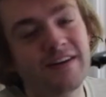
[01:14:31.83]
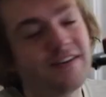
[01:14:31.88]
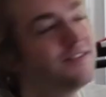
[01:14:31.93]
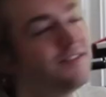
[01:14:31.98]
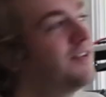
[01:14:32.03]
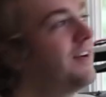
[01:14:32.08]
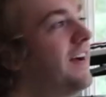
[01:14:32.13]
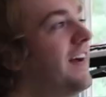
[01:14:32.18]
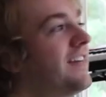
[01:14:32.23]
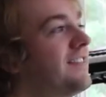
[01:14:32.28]
on the
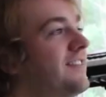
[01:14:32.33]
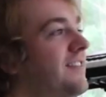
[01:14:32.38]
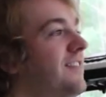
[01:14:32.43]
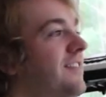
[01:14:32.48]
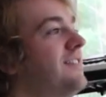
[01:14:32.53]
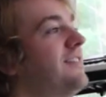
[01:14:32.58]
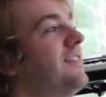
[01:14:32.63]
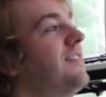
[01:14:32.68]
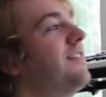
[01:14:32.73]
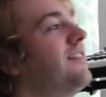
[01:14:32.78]
track. So
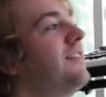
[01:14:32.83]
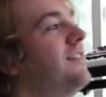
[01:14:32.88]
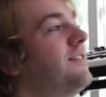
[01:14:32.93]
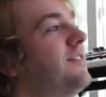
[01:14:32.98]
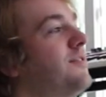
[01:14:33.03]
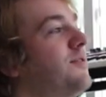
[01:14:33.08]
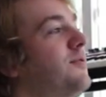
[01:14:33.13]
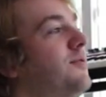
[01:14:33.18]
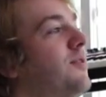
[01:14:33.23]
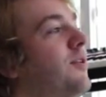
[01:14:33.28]
there's literally
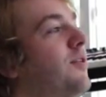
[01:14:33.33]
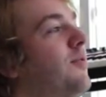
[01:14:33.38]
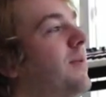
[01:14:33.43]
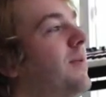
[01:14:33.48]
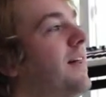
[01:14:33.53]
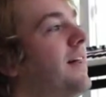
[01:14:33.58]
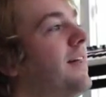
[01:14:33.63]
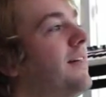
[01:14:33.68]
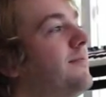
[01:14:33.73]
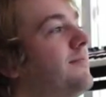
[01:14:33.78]
just a
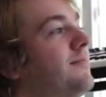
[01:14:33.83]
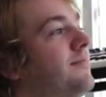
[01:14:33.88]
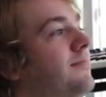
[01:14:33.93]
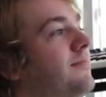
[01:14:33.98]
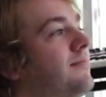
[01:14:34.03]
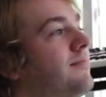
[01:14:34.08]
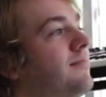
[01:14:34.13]
robot